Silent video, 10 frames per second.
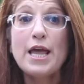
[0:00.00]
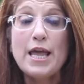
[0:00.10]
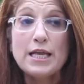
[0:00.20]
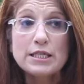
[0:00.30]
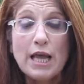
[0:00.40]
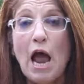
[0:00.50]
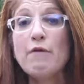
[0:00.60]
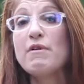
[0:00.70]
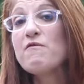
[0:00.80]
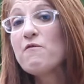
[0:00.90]
is
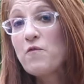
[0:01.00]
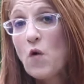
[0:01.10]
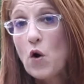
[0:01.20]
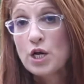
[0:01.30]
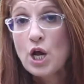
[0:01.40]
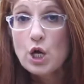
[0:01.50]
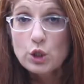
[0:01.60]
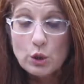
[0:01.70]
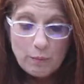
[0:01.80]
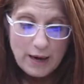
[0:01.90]
carrying forth
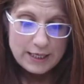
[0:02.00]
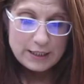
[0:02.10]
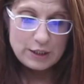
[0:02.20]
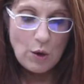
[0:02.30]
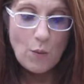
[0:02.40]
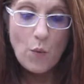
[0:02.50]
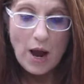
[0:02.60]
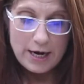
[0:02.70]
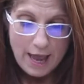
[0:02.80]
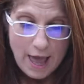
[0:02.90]
to bless
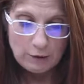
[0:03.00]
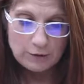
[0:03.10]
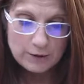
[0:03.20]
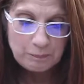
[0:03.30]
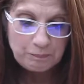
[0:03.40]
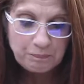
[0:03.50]
someone else.